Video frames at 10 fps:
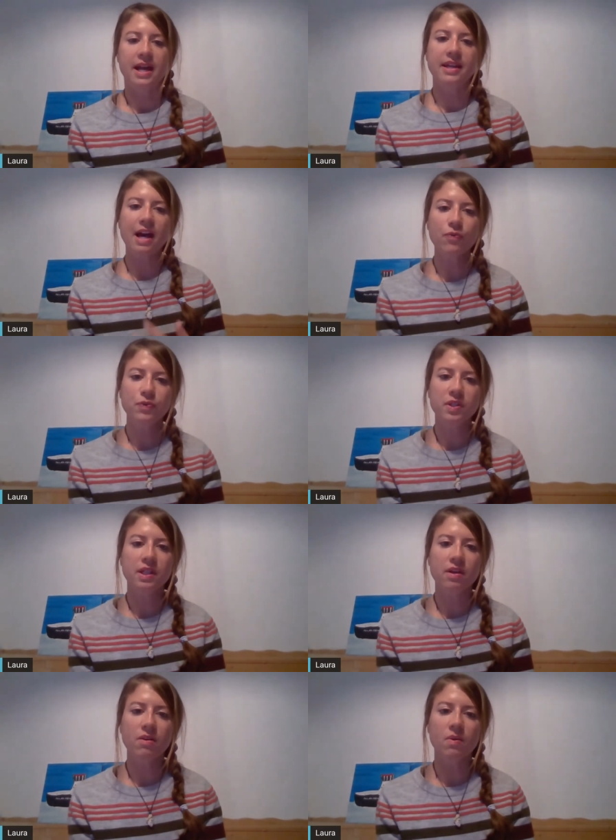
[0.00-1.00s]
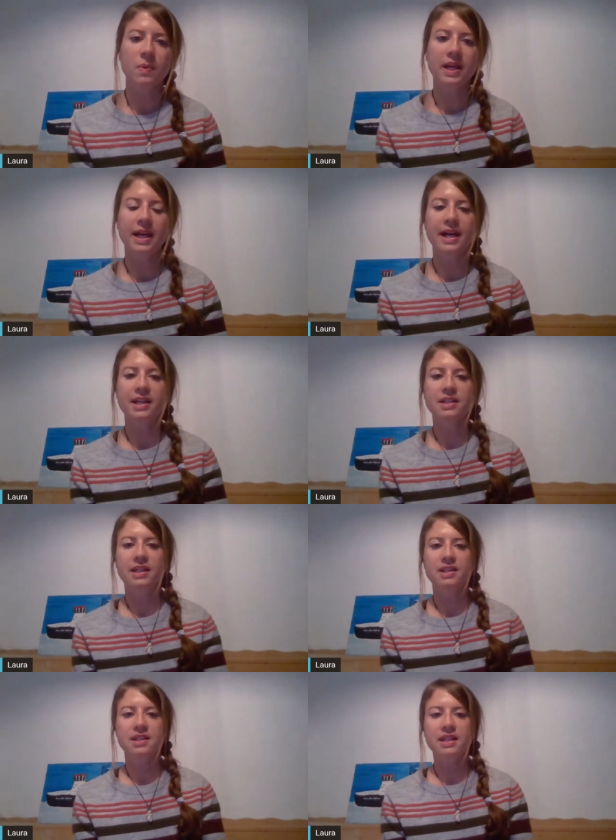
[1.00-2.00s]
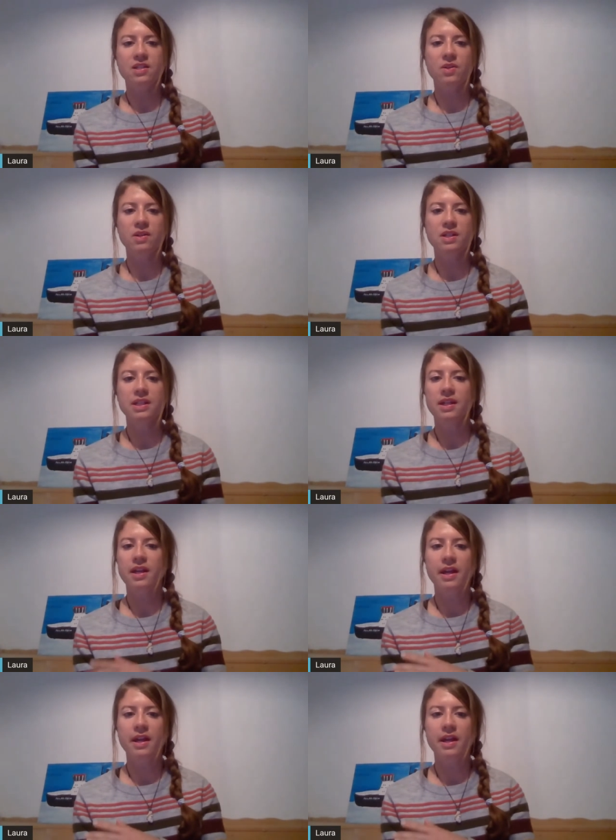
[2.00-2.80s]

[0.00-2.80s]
And after dinner, we had at 6.30